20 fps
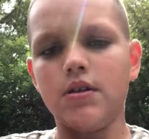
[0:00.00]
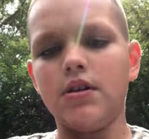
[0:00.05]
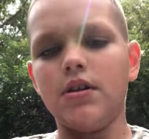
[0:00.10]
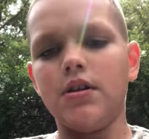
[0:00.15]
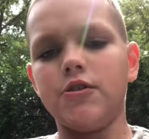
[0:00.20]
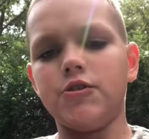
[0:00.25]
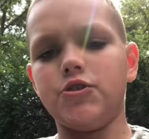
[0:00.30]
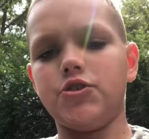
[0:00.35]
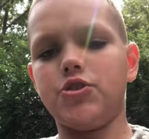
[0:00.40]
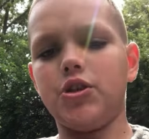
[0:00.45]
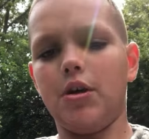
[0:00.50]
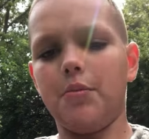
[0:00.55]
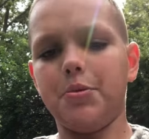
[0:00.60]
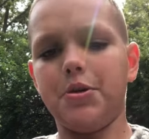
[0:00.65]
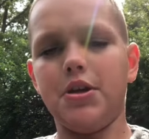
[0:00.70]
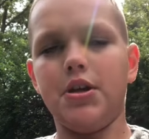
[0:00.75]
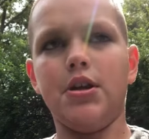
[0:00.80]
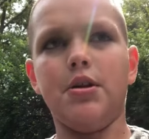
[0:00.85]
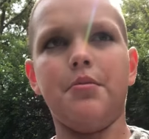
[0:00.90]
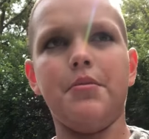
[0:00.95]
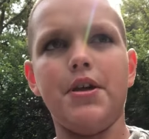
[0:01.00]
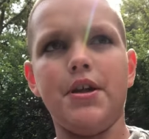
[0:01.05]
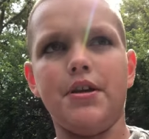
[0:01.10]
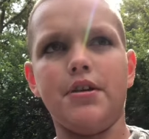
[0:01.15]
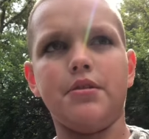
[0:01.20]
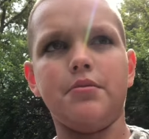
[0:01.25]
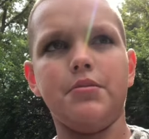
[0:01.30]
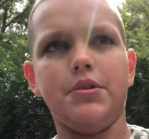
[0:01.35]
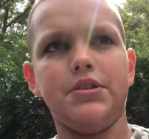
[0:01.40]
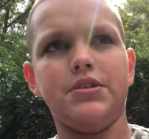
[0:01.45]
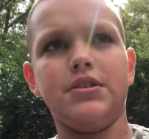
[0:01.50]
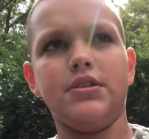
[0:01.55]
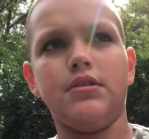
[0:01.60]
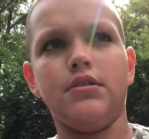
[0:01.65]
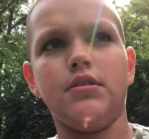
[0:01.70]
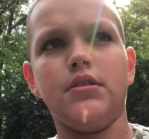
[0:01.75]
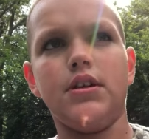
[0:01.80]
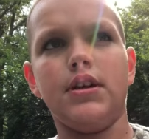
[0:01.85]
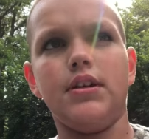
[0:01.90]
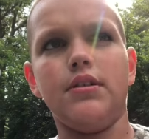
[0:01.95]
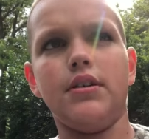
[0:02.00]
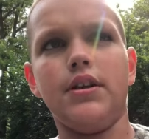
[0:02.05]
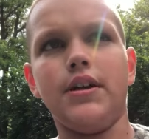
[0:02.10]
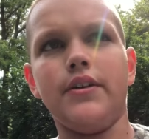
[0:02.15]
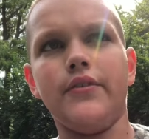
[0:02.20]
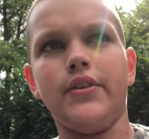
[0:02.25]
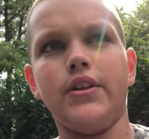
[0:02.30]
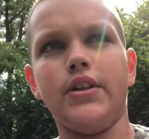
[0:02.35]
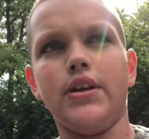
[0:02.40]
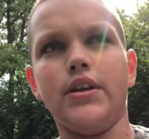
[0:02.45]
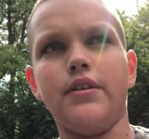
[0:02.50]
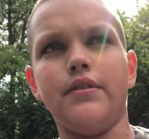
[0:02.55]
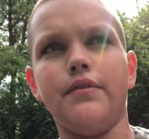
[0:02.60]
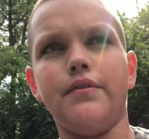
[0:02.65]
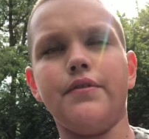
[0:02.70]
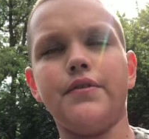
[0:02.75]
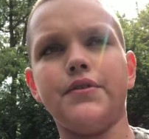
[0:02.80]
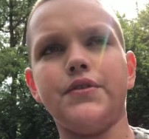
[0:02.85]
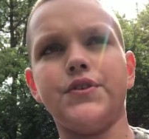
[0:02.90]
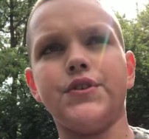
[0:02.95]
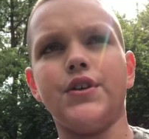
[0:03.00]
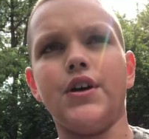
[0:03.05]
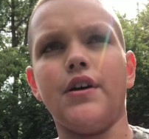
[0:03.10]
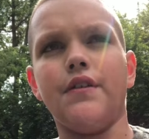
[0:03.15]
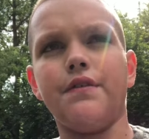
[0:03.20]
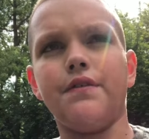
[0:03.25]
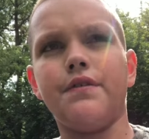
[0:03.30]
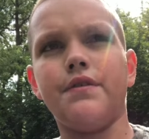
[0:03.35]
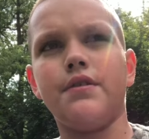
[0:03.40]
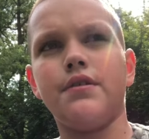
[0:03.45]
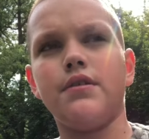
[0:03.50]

let's try getting them in because I don't have a lot of stuff.